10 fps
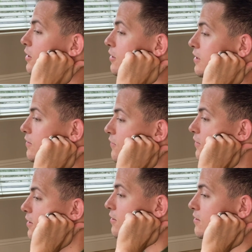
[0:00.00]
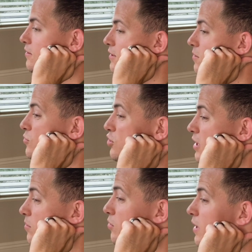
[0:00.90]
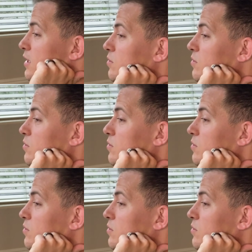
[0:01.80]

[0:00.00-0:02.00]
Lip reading: You're gonna feel some trigger points.